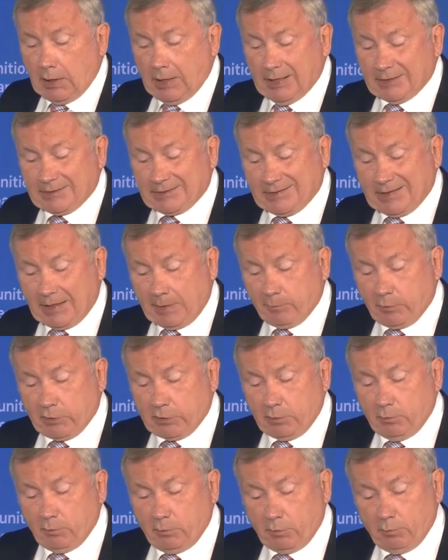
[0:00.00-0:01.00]
As
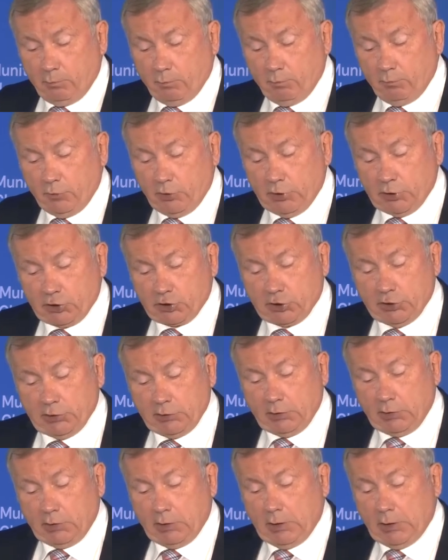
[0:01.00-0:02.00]
dumped
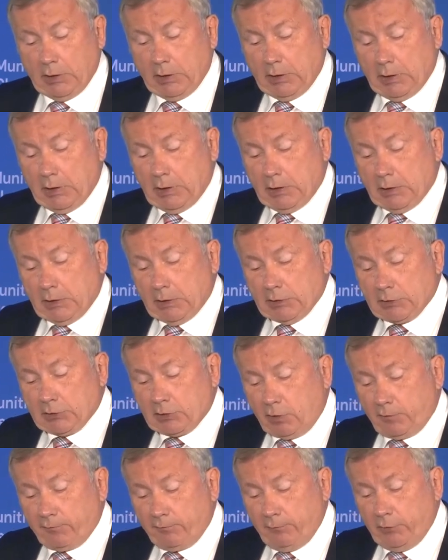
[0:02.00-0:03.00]
munition is
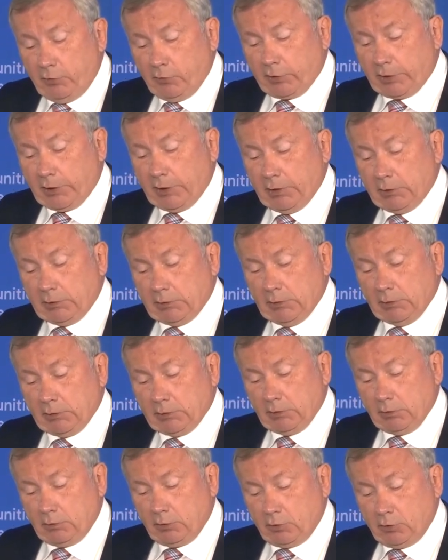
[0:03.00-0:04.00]
often
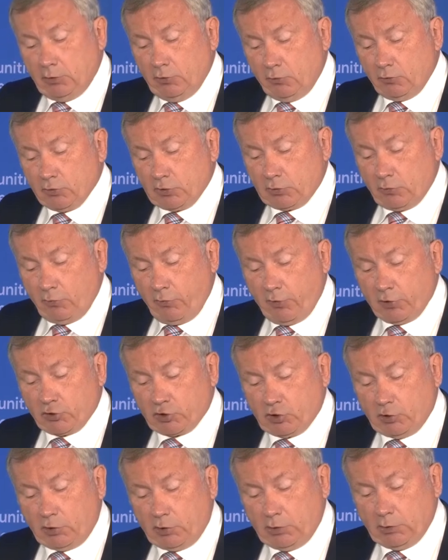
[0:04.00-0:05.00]
located close to the
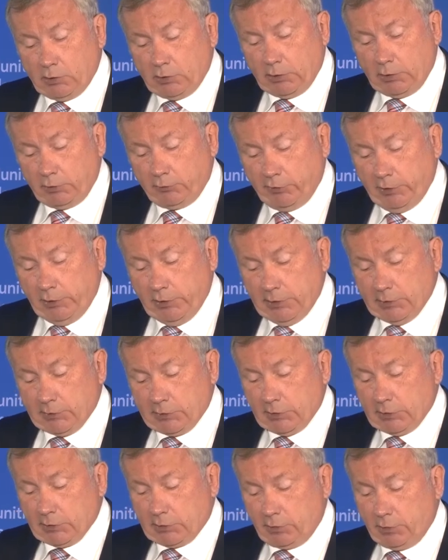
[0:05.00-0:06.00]
shore and
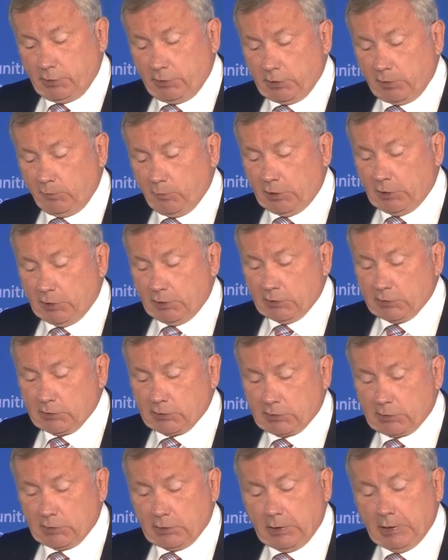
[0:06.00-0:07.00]
releases
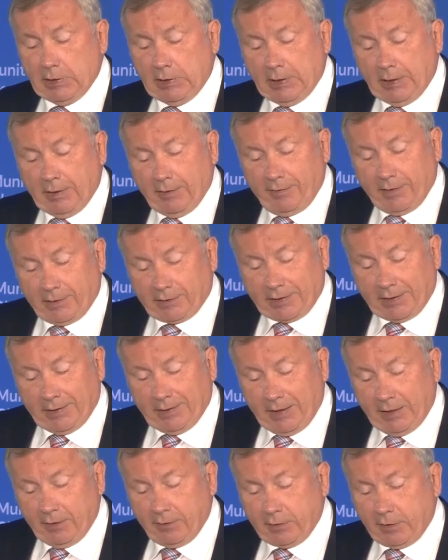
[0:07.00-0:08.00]
contaminants that
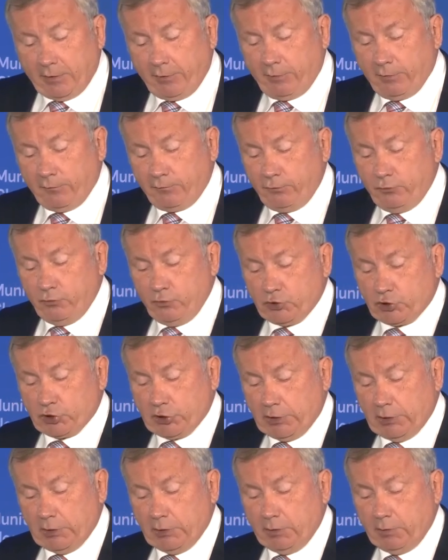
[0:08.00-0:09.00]
can enter the food
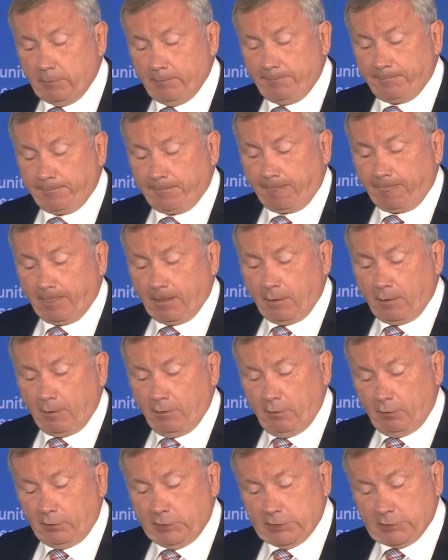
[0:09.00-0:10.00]
chain,
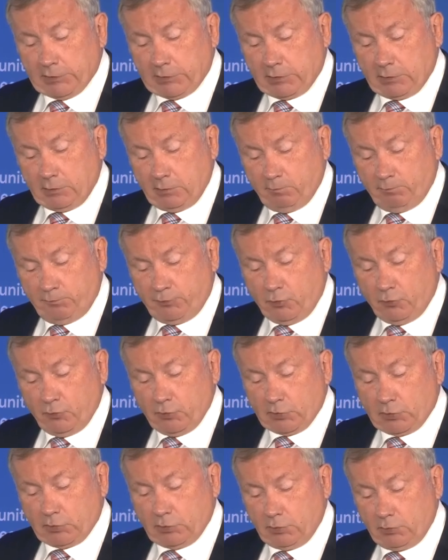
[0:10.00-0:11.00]
the risk
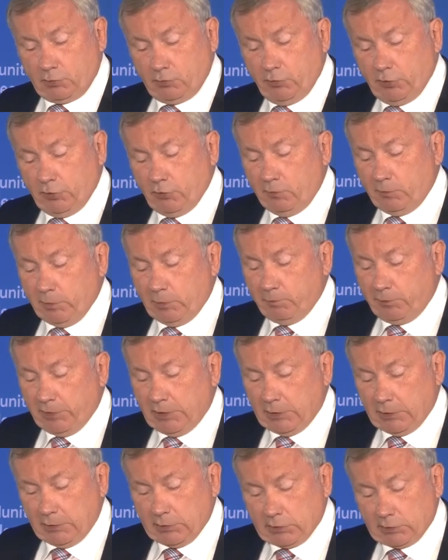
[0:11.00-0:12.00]
posed to human
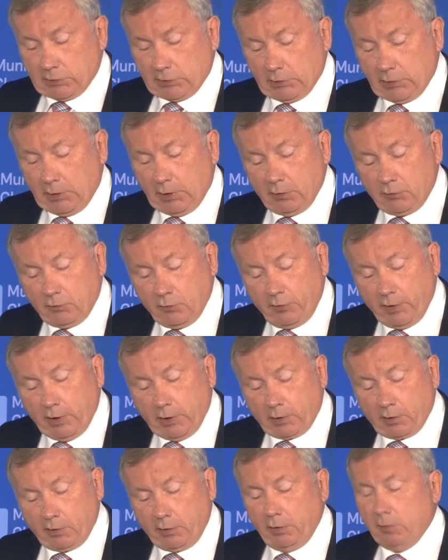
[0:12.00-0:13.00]
beings and to the
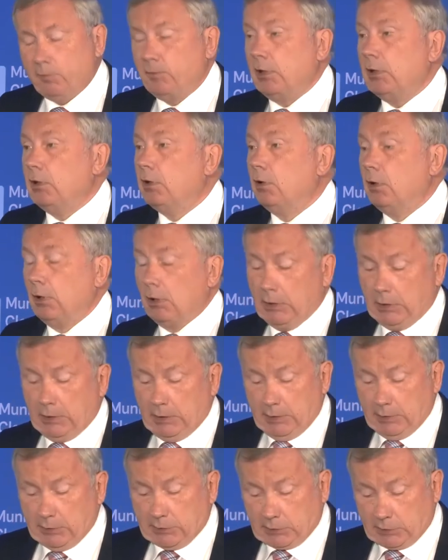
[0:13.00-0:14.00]
economy,
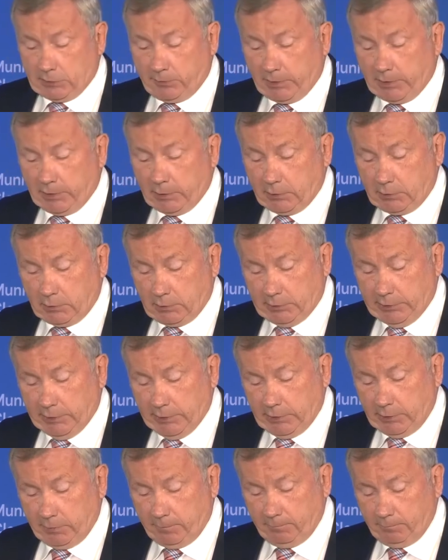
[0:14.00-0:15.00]
it's quite
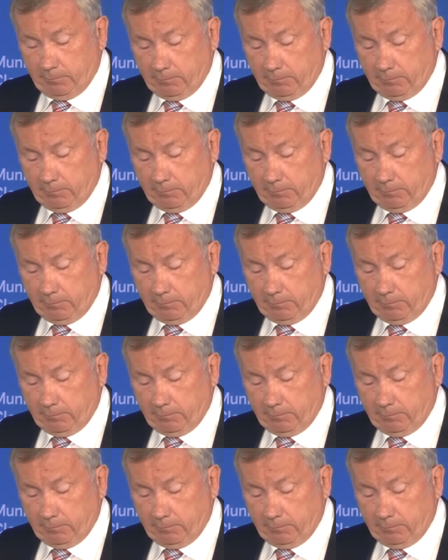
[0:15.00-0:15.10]
clear.